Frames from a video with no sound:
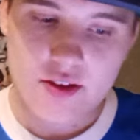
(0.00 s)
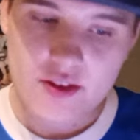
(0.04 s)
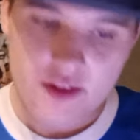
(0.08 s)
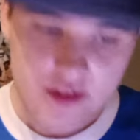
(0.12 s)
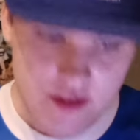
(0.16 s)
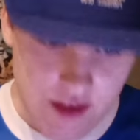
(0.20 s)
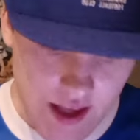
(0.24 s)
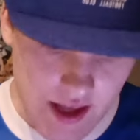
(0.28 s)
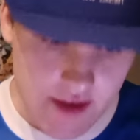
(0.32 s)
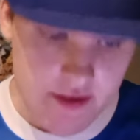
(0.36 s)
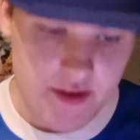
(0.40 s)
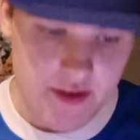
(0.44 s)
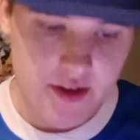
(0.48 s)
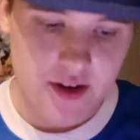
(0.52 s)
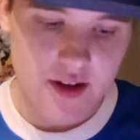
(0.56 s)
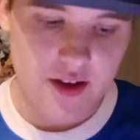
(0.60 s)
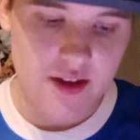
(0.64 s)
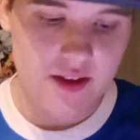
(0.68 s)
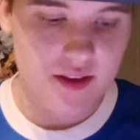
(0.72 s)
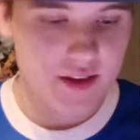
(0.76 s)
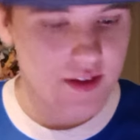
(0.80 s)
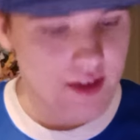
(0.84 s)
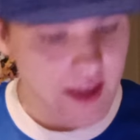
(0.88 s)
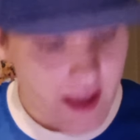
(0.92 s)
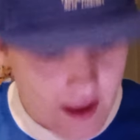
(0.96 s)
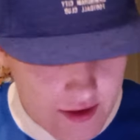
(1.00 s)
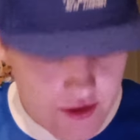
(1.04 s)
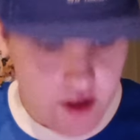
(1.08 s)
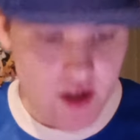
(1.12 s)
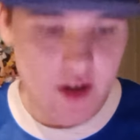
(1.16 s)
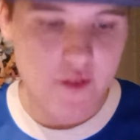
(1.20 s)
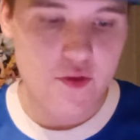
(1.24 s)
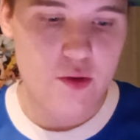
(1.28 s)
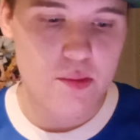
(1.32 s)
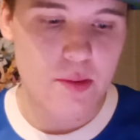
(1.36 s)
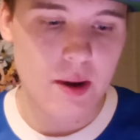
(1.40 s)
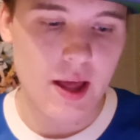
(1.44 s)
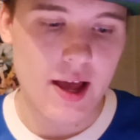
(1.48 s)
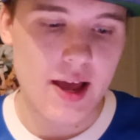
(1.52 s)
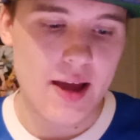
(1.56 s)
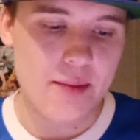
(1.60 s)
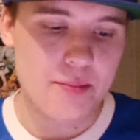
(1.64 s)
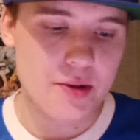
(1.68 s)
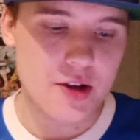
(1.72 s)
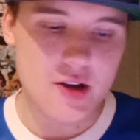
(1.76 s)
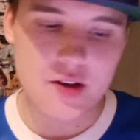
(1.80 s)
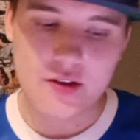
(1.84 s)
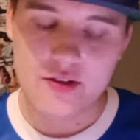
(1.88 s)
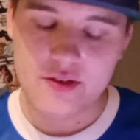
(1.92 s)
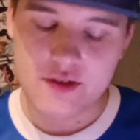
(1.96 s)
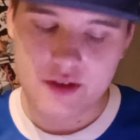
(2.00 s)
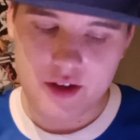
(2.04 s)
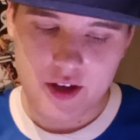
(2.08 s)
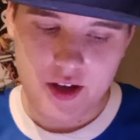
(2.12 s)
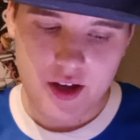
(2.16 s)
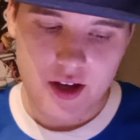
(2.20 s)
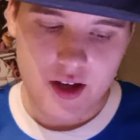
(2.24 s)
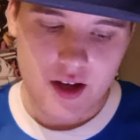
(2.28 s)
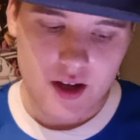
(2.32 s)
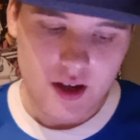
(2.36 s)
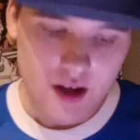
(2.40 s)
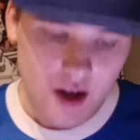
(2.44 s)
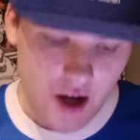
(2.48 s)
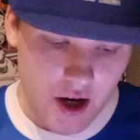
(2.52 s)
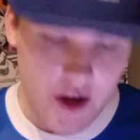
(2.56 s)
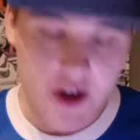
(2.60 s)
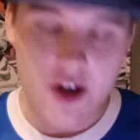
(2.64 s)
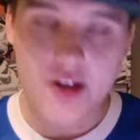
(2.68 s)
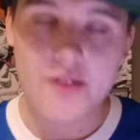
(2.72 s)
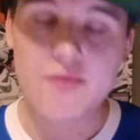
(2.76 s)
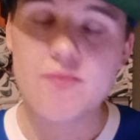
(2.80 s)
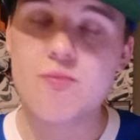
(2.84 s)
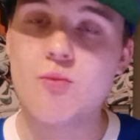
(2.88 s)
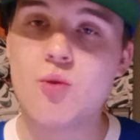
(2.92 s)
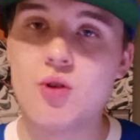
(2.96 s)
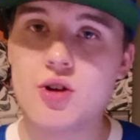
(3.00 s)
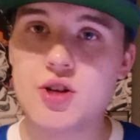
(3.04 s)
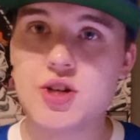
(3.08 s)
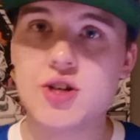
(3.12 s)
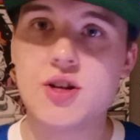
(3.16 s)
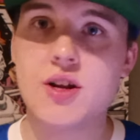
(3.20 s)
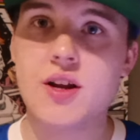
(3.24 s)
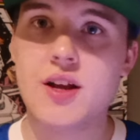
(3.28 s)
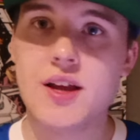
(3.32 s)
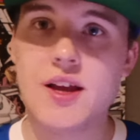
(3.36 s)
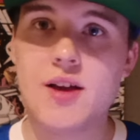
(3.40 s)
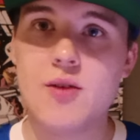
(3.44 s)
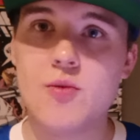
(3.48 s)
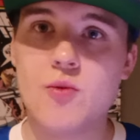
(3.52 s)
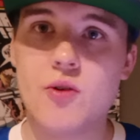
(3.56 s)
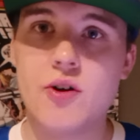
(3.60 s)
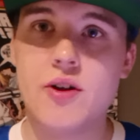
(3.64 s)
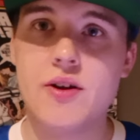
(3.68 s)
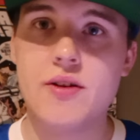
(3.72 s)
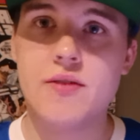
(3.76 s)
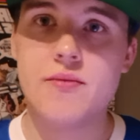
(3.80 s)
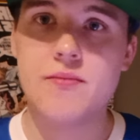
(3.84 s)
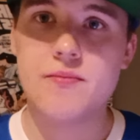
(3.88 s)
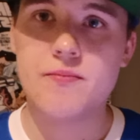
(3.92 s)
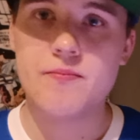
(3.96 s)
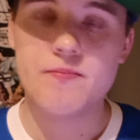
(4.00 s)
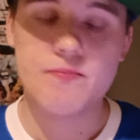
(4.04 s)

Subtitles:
this is yet another player, because I don't watch the League One,